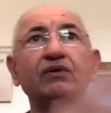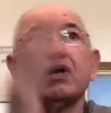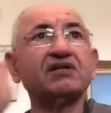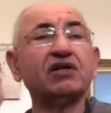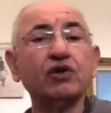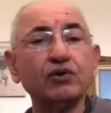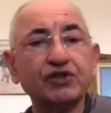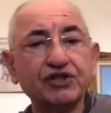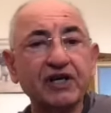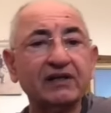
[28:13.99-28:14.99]
doesn't know
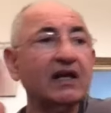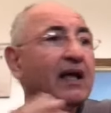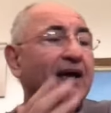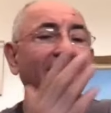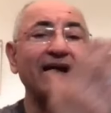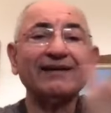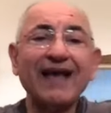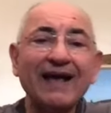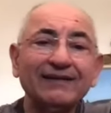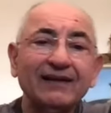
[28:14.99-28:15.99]
shit and can't
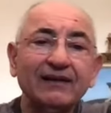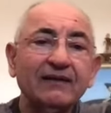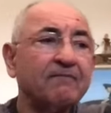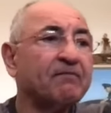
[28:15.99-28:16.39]
handle